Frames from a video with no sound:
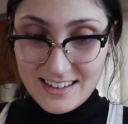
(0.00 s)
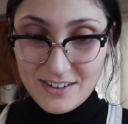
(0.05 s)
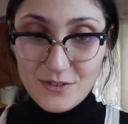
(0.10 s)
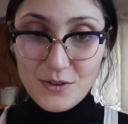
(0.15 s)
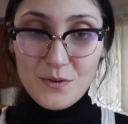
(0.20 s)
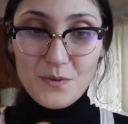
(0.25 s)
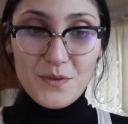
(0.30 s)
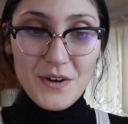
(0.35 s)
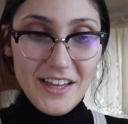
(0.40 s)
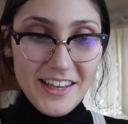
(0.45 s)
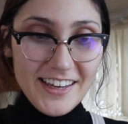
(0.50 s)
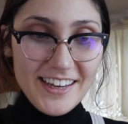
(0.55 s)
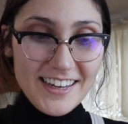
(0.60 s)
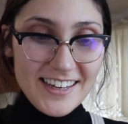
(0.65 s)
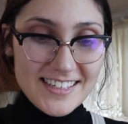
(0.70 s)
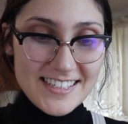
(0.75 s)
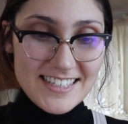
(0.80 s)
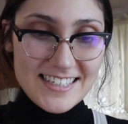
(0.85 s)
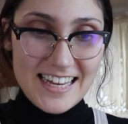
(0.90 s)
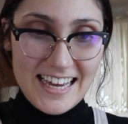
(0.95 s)
We're really
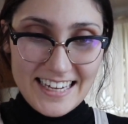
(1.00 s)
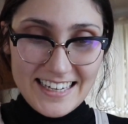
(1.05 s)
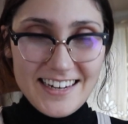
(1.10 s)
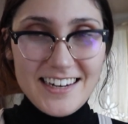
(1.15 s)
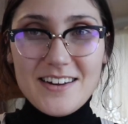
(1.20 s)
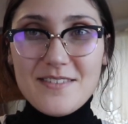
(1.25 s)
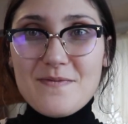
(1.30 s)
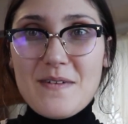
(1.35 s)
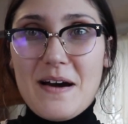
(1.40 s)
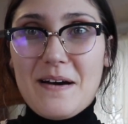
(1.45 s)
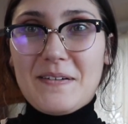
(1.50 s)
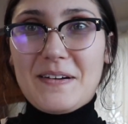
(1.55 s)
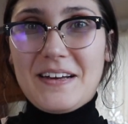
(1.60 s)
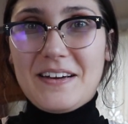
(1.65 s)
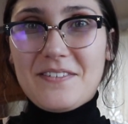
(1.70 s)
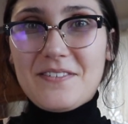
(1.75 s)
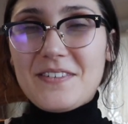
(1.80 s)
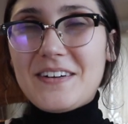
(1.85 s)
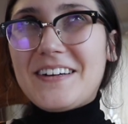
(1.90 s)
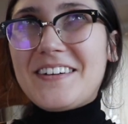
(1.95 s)
excited about
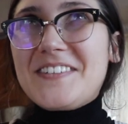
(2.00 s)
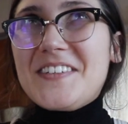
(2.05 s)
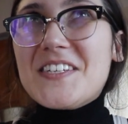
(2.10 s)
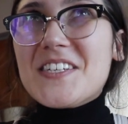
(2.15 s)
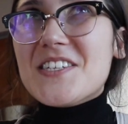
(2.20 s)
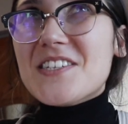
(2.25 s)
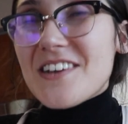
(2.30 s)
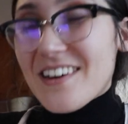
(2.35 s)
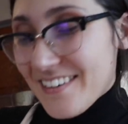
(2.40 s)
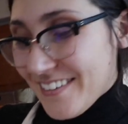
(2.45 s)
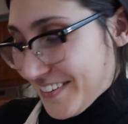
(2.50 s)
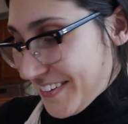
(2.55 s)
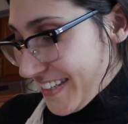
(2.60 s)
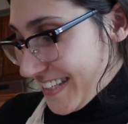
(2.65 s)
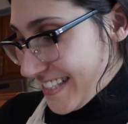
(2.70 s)
it. We are so